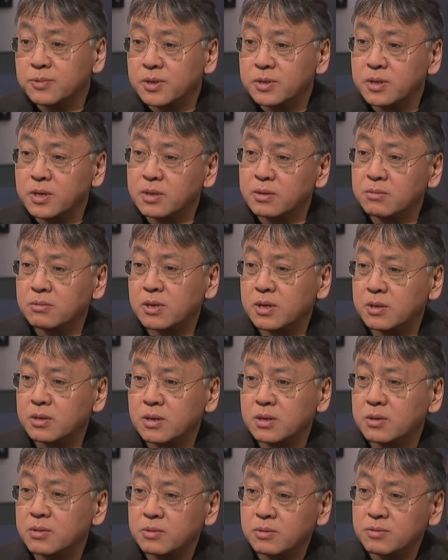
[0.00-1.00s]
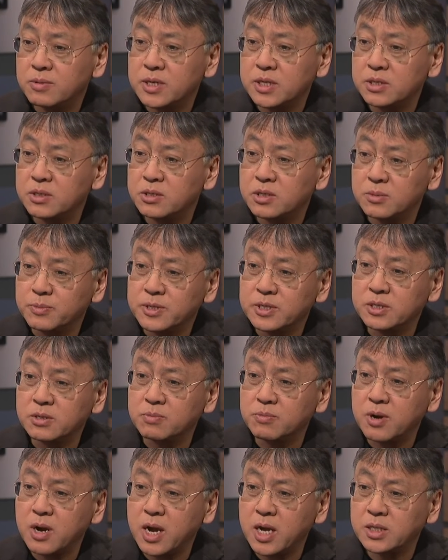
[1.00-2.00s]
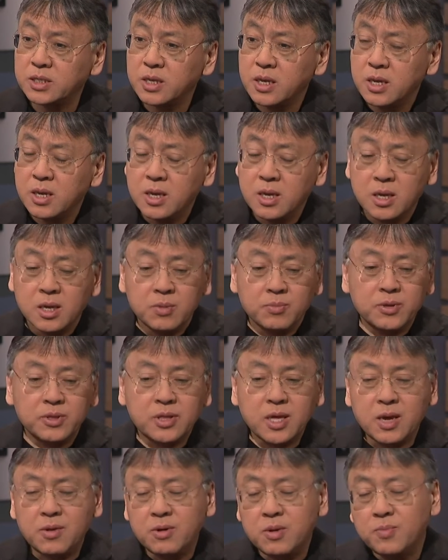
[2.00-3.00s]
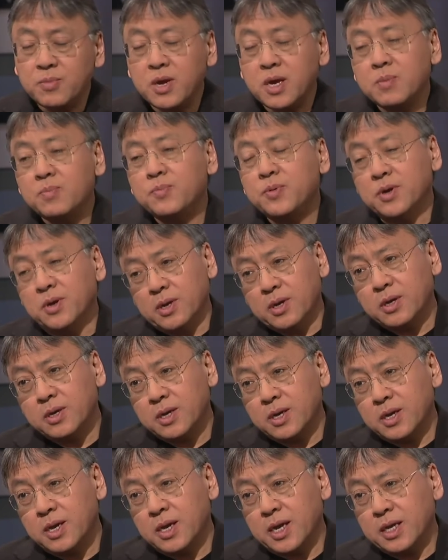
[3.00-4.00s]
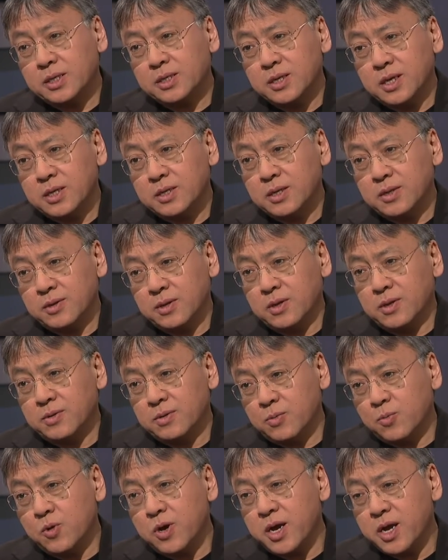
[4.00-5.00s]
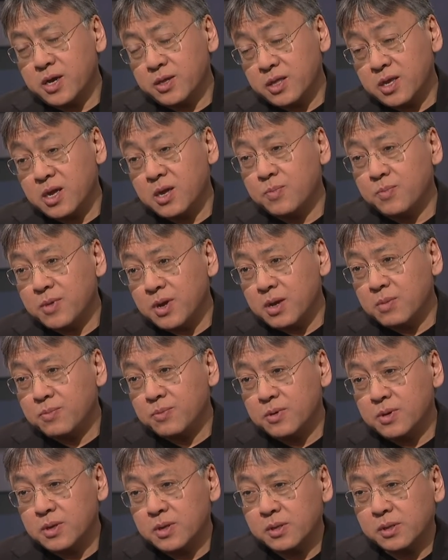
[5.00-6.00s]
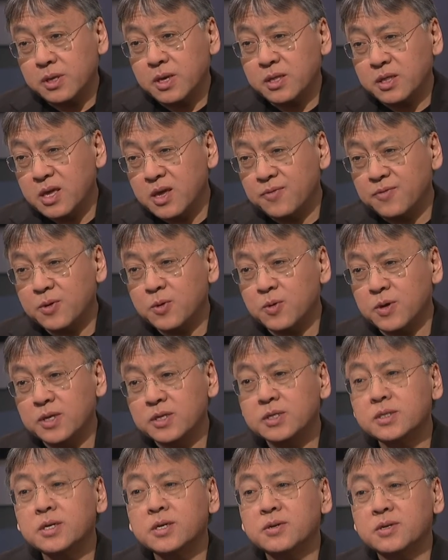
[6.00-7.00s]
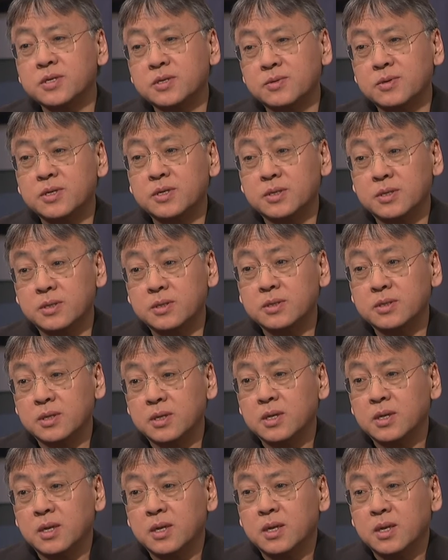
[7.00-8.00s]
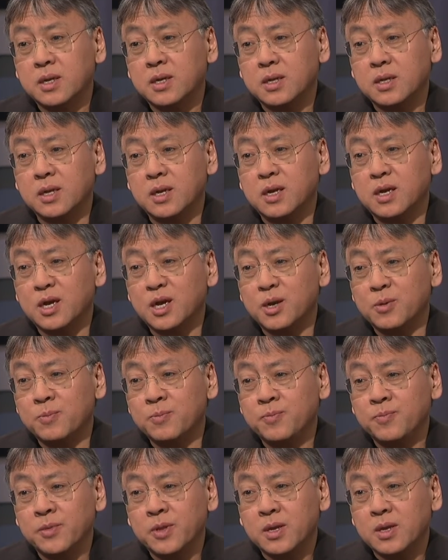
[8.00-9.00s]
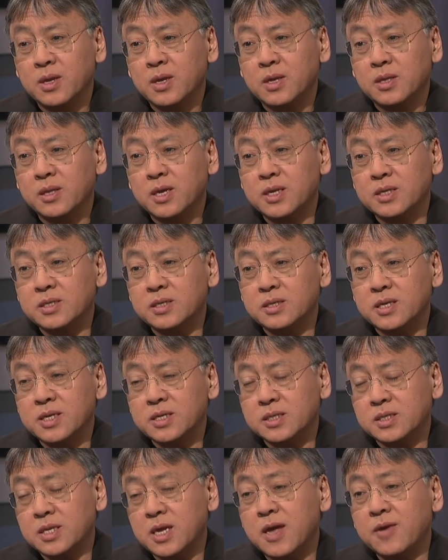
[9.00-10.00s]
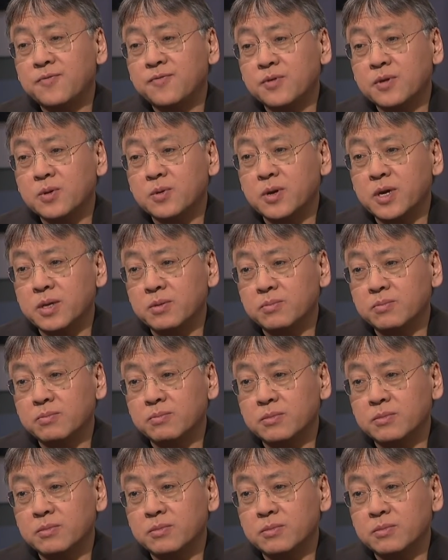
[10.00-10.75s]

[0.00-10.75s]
but they're, they're no reason to be surprised. But they're in my book, actually. Uh, uh, you know, why are they in my book? They're there for quite serious reasons. You know, um, they, they stand for quite